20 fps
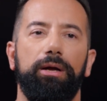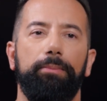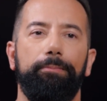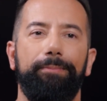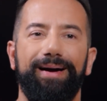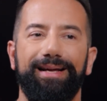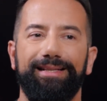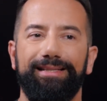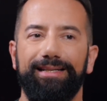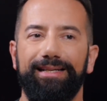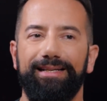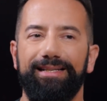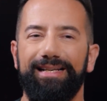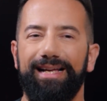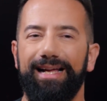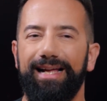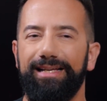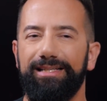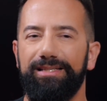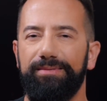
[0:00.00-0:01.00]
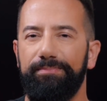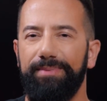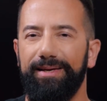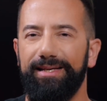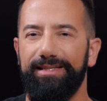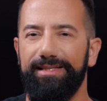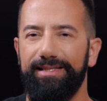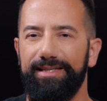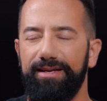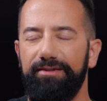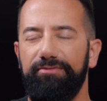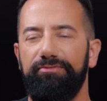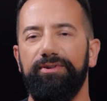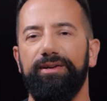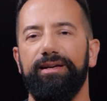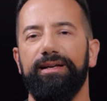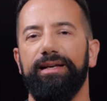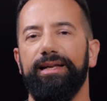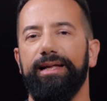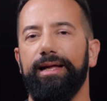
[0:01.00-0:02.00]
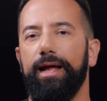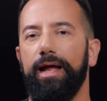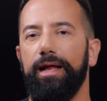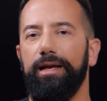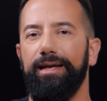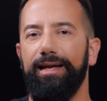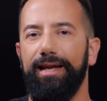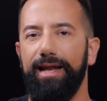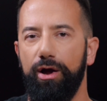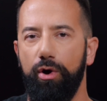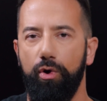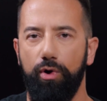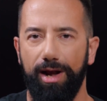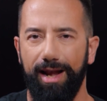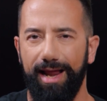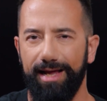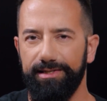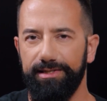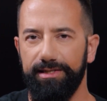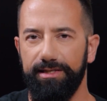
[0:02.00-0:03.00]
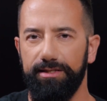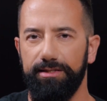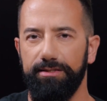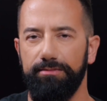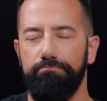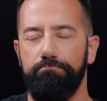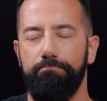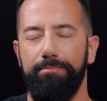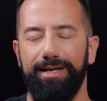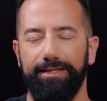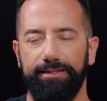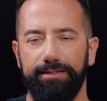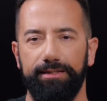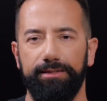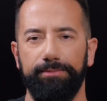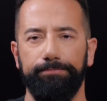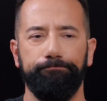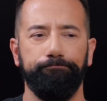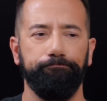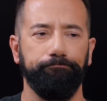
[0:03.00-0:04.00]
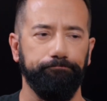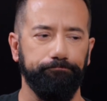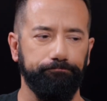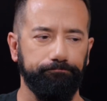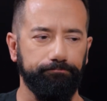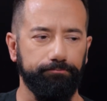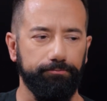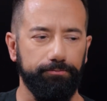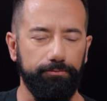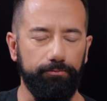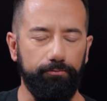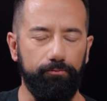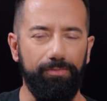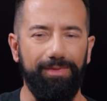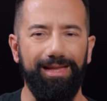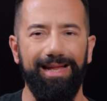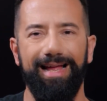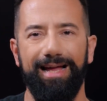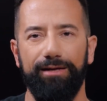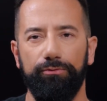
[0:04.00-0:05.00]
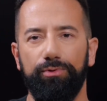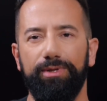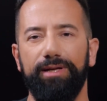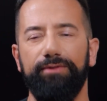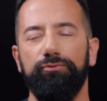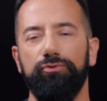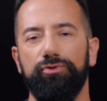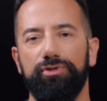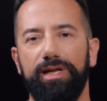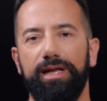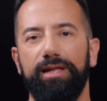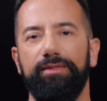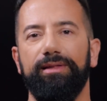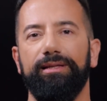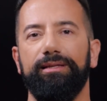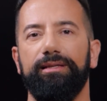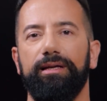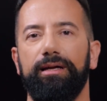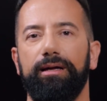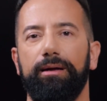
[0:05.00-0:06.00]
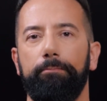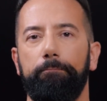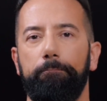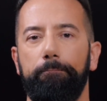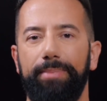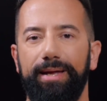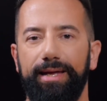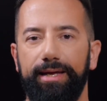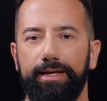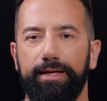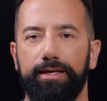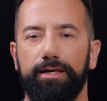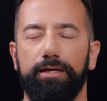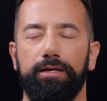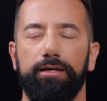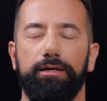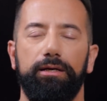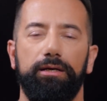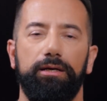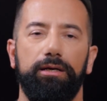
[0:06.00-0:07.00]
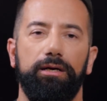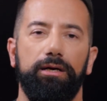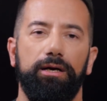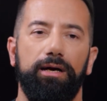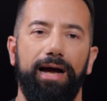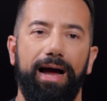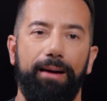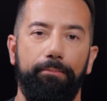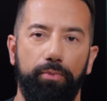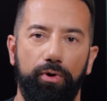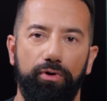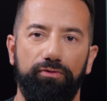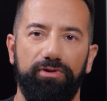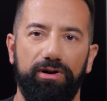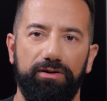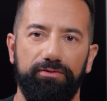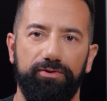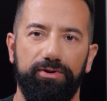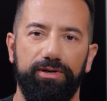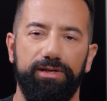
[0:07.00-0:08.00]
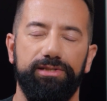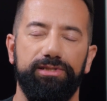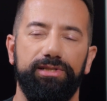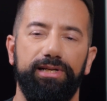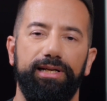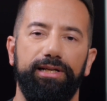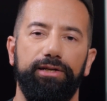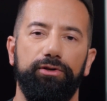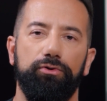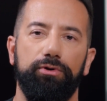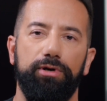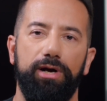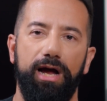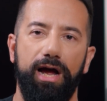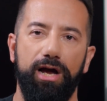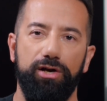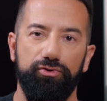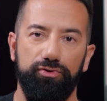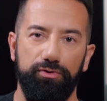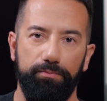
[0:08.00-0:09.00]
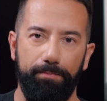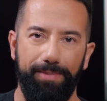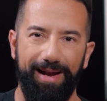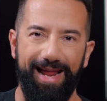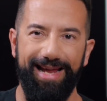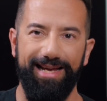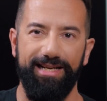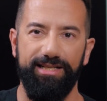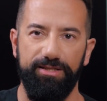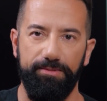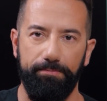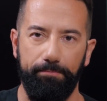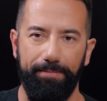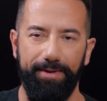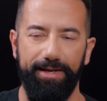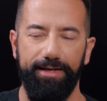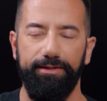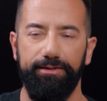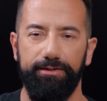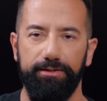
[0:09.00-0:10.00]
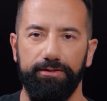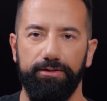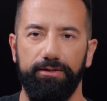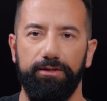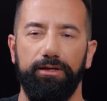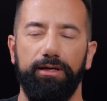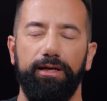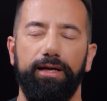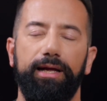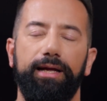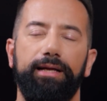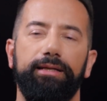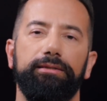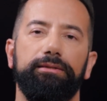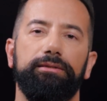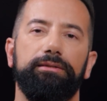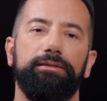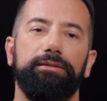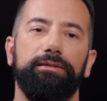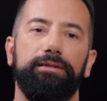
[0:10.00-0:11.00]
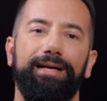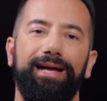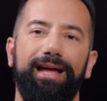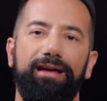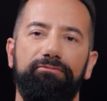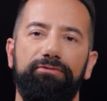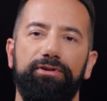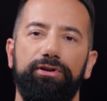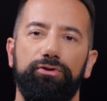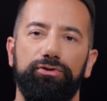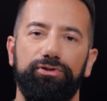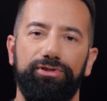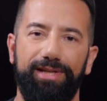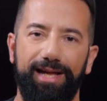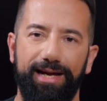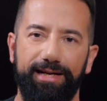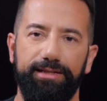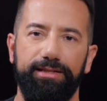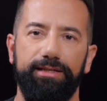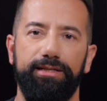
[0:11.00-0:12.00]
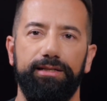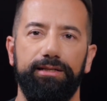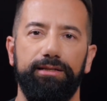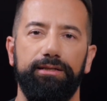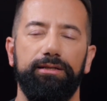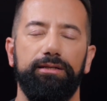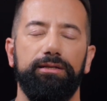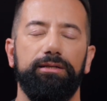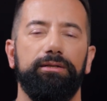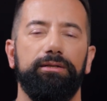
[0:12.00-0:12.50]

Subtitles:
But specifically in neoclassical metal, I would have to say that being above average in your actual playing speed and having your technical